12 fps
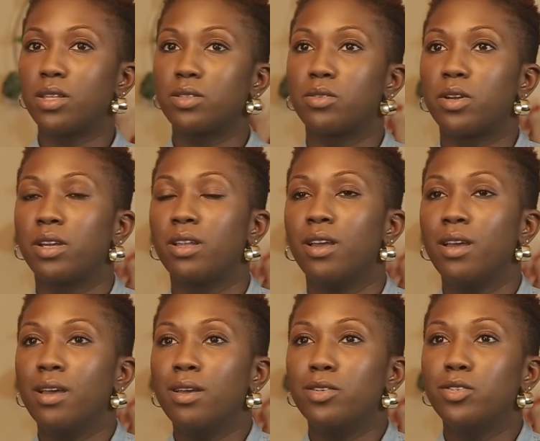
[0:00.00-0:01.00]
that's great.
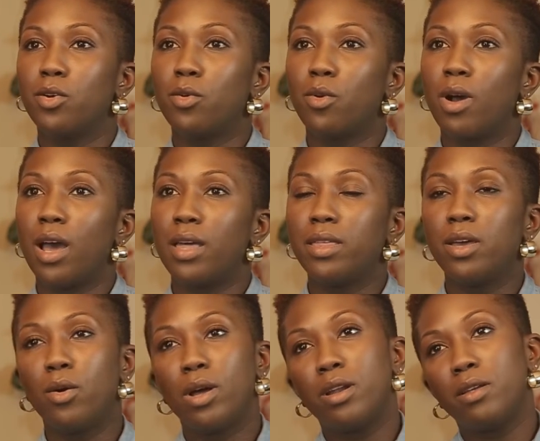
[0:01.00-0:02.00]
So I
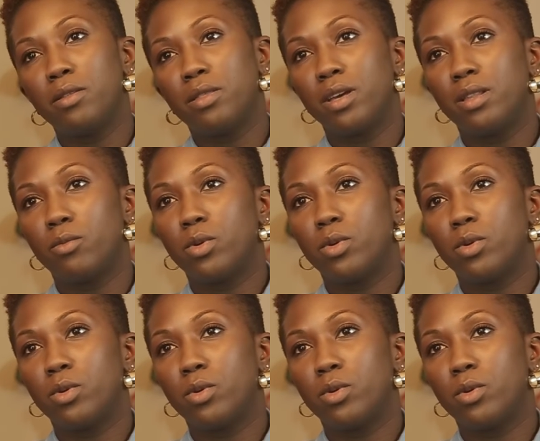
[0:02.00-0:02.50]
think another thing,